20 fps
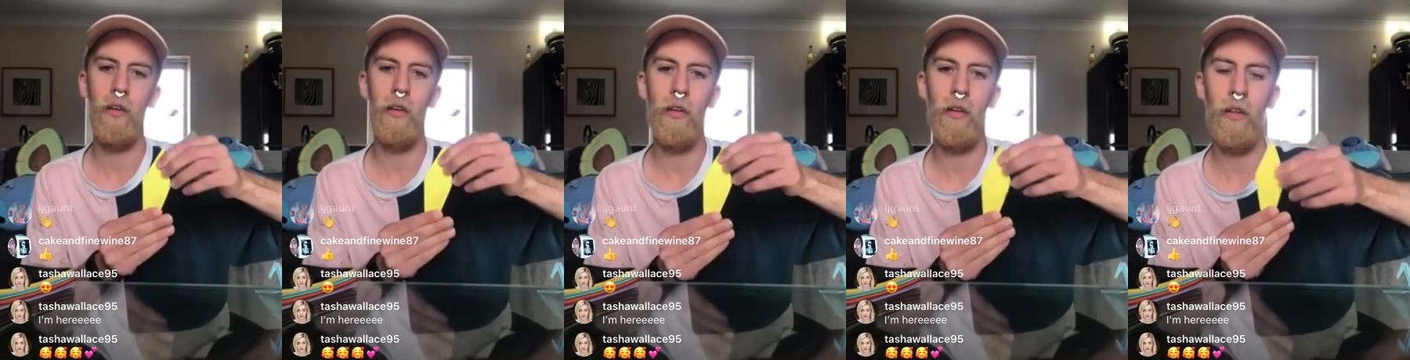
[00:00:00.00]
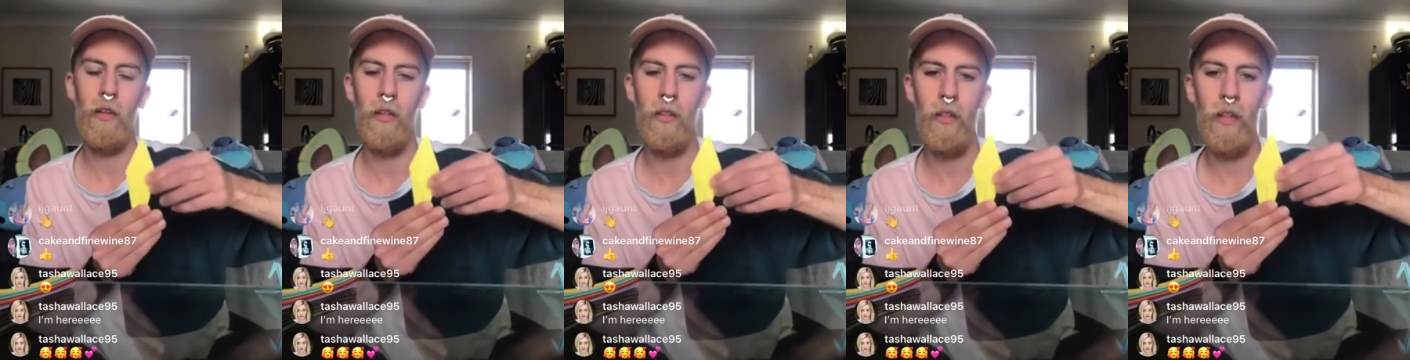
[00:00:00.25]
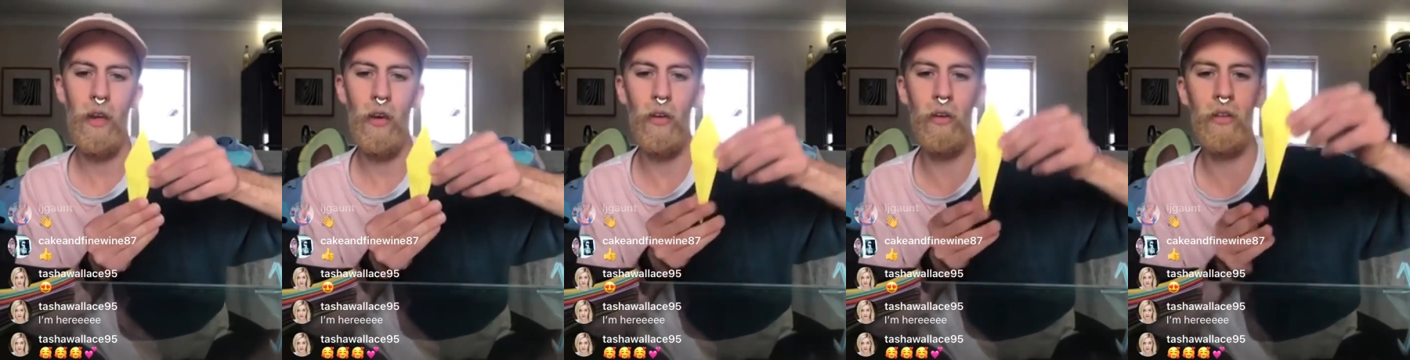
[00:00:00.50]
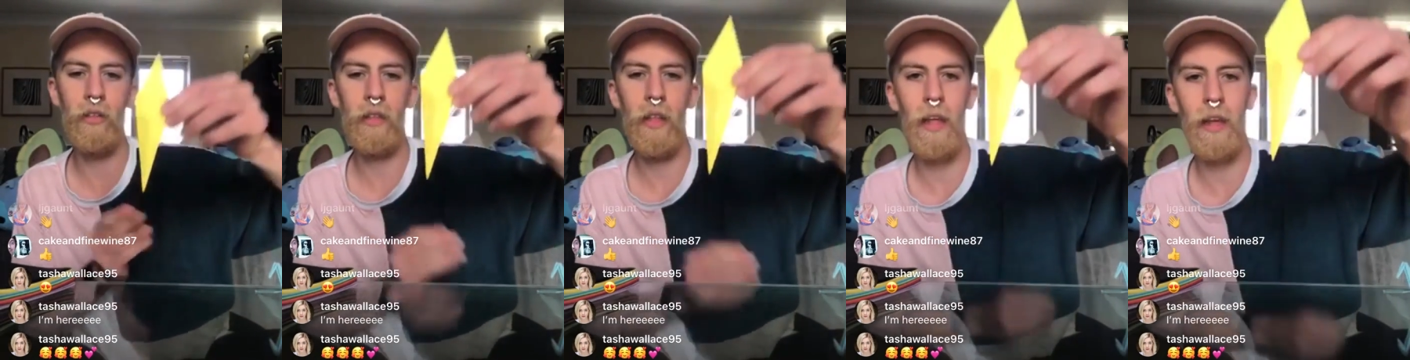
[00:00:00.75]
that looks
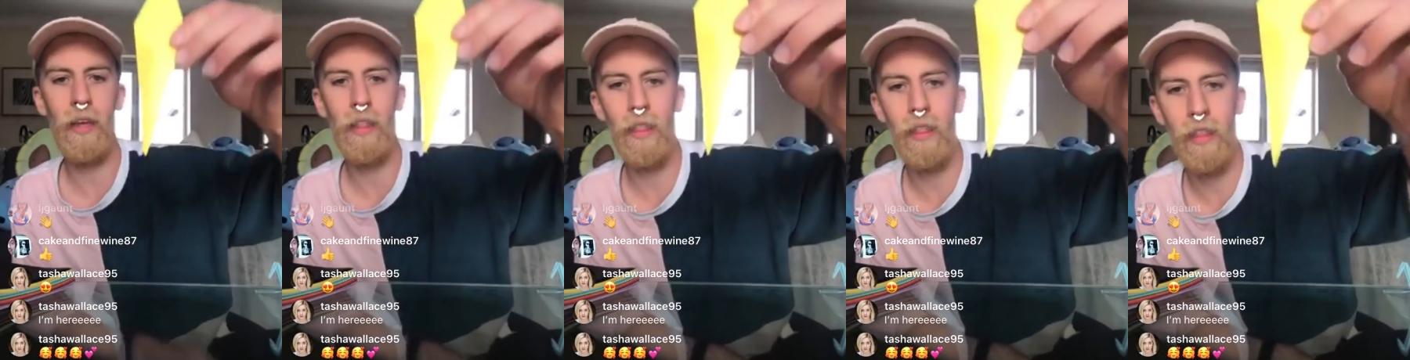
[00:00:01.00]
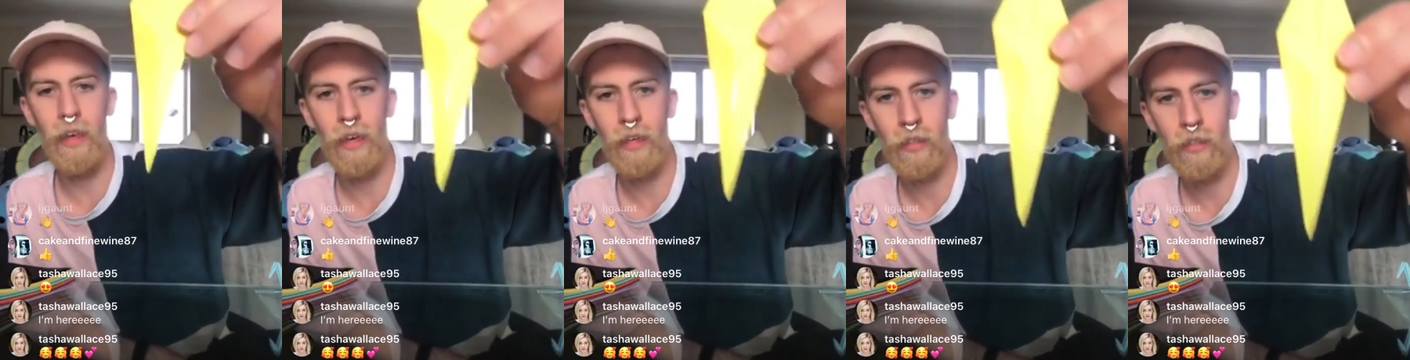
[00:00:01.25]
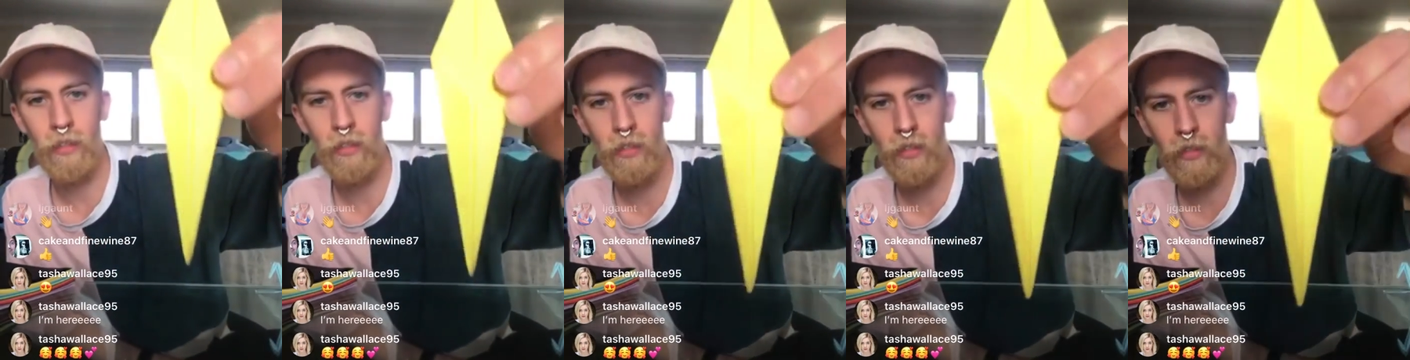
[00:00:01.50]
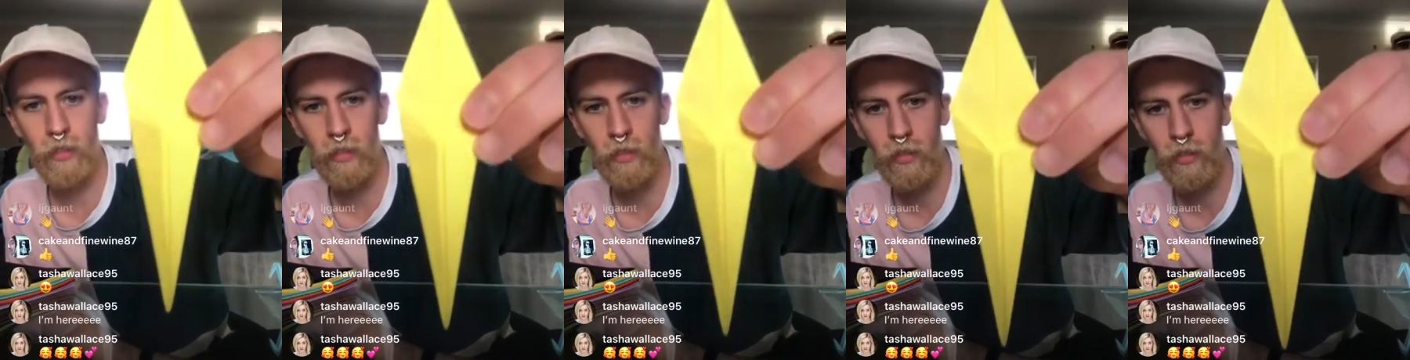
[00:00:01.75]
like this,
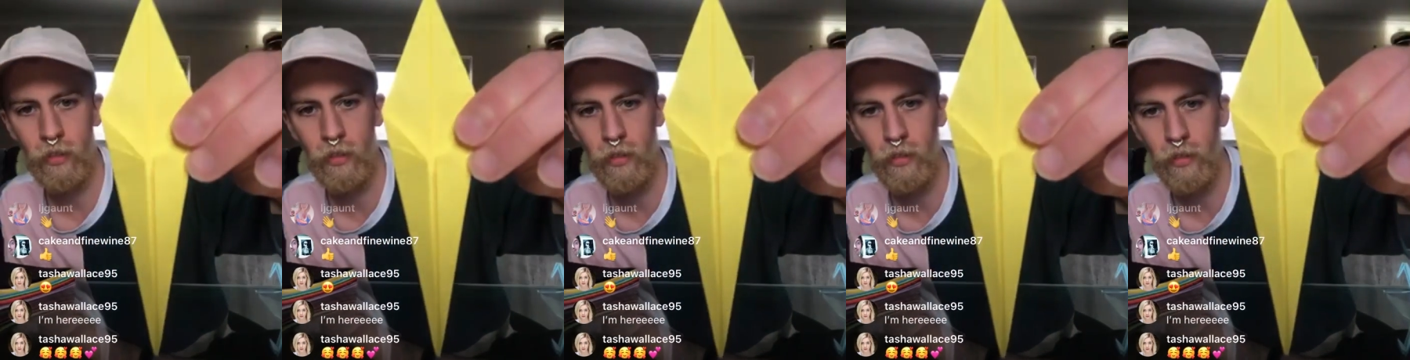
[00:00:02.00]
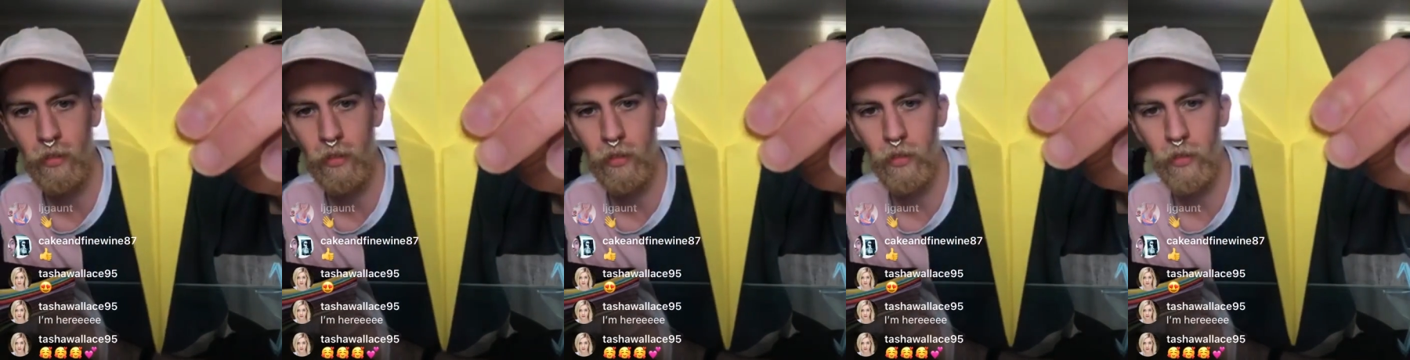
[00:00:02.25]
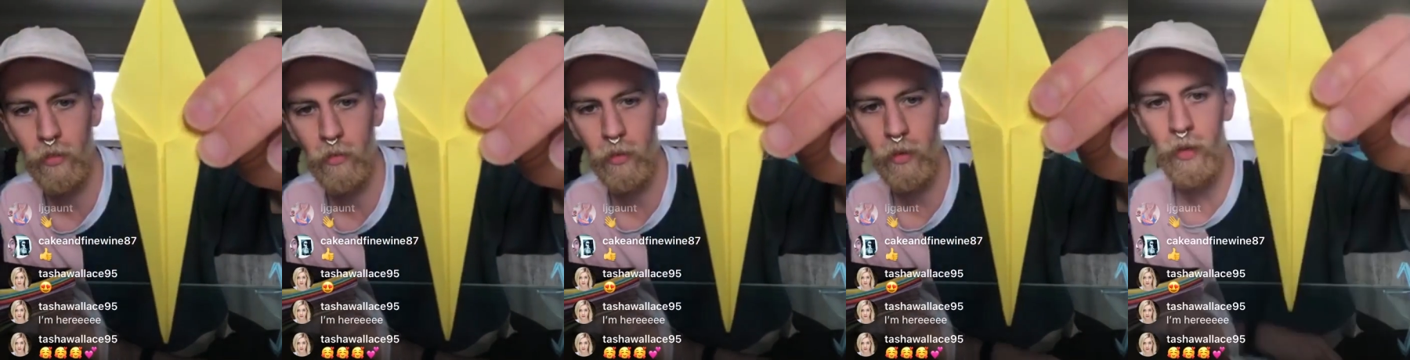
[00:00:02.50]
okay?